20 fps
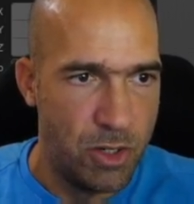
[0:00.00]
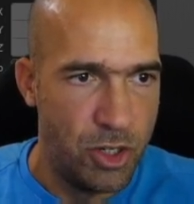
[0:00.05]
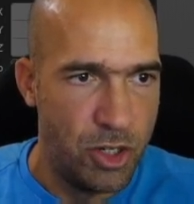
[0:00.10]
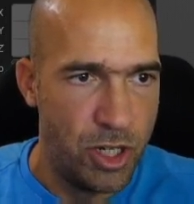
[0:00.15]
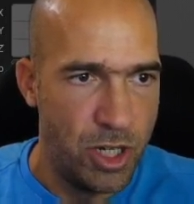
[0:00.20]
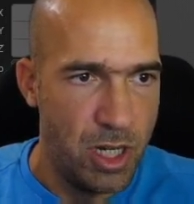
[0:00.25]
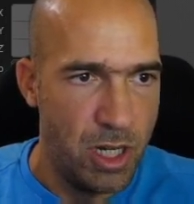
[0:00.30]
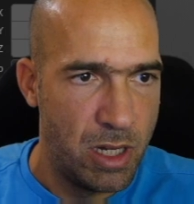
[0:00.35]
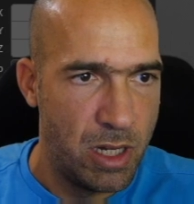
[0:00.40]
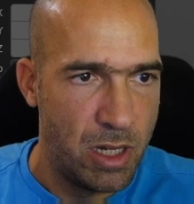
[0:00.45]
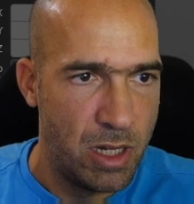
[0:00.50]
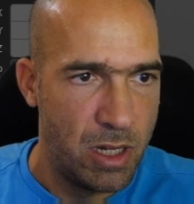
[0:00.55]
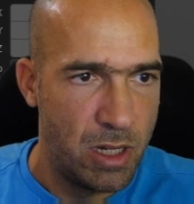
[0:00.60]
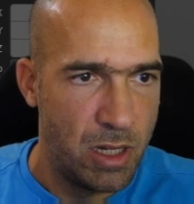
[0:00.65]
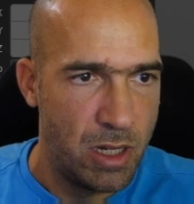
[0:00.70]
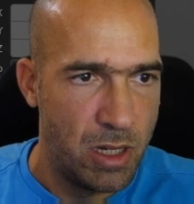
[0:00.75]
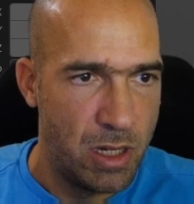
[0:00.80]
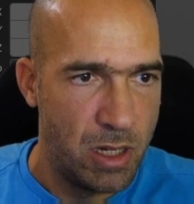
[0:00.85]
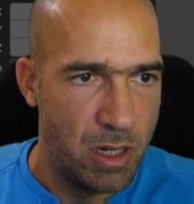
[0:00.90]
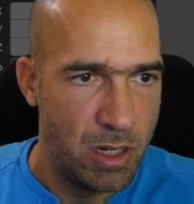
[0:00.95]
G,
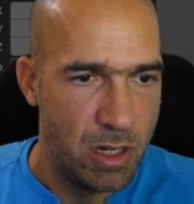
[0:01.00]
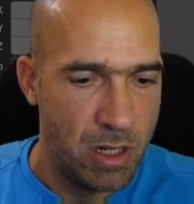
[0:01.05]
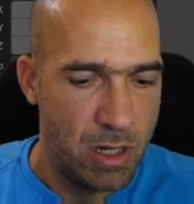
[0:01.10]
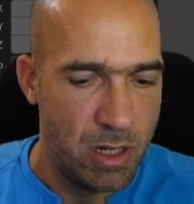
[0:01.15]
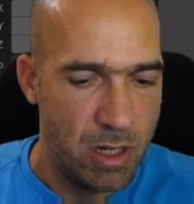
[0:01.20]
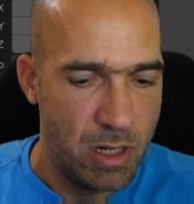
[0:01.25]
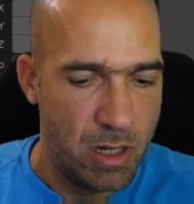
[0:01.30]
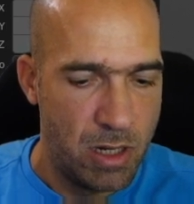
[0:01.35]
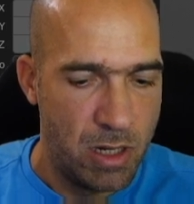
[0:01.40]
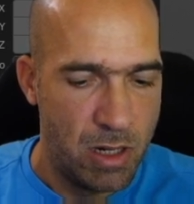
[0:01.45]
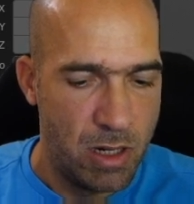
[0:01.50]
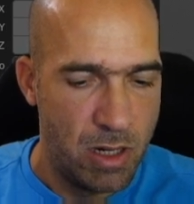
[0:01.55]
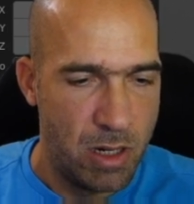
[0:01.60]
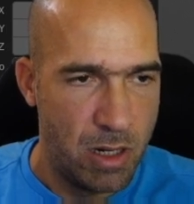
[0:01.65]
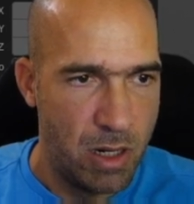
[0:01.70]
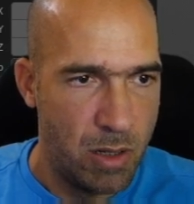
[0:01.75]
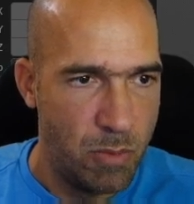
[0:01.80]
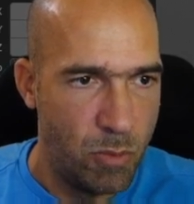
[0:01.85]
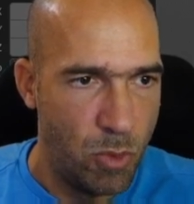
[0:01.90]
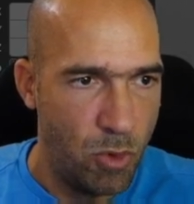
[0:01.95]

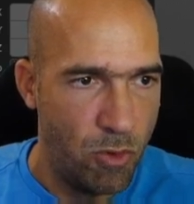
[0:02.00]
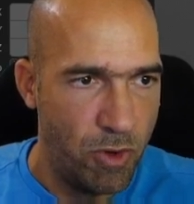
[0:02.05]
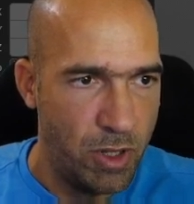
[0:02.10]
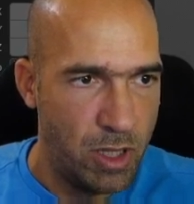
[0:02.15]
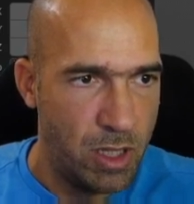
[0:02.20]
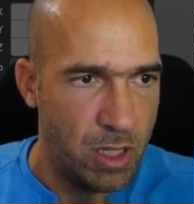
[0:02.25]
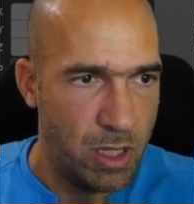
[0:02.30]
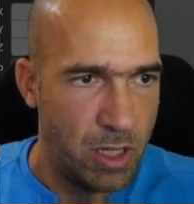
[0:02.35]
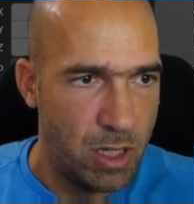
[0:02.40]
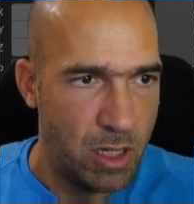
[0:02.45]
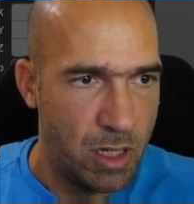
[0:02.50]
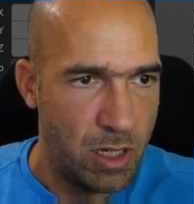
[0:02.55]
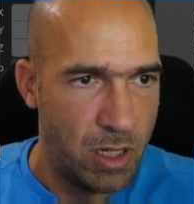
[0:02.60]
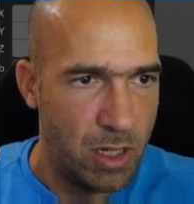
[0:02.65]
then move it,